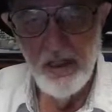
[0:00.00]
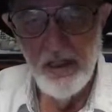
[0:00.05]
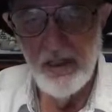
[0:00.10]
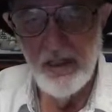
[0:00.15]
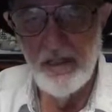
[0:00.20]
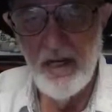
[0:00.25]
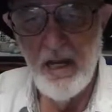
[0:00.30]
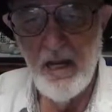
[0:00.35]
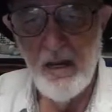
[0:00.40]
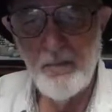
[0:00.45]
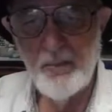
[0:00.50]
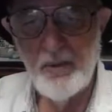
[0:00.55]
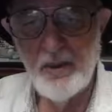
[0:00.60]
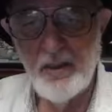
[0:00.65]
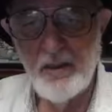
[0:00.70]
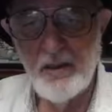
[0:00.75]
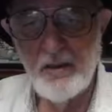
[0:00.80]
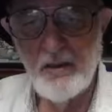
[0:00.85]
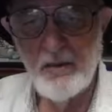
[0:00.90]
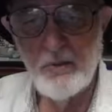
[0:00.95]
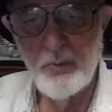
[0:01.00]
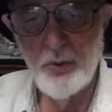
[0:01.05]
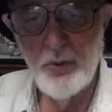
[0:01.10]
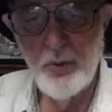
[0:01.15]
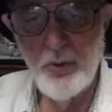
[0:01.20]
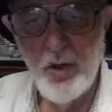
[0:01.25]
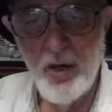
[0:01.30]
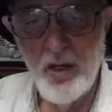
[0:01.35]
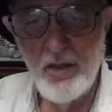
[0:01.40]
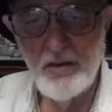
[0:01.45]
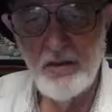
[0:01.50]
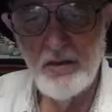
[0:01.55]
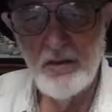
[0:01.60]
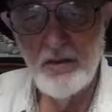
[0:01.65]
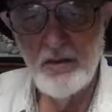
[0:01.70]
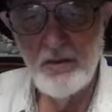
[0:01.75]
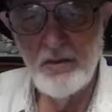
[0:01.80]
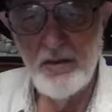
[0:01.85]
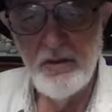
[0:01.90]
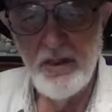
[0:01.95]
an applicant brought
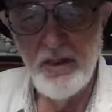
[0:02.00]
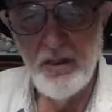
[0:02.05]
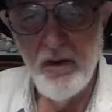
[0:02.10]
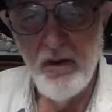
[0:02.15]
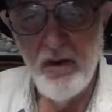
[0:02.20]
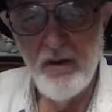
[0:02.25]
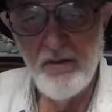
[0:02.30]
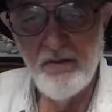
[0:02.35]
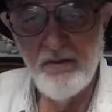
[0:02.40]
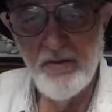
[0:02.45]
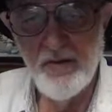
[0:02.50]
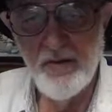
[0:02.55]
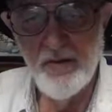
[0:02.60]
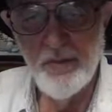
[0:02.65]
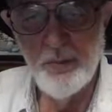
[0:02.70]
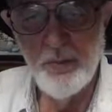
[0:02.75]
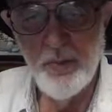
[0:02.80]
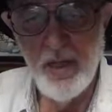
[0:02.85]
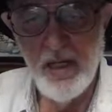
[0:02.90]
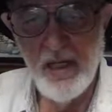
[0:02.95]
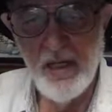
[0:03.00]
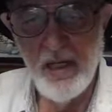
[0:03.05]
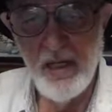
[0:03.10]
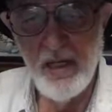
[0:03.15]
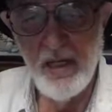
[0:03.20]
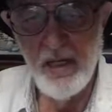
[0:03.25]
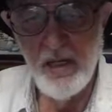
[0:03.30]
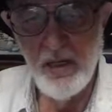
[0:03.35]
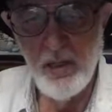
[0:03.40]
to the office by a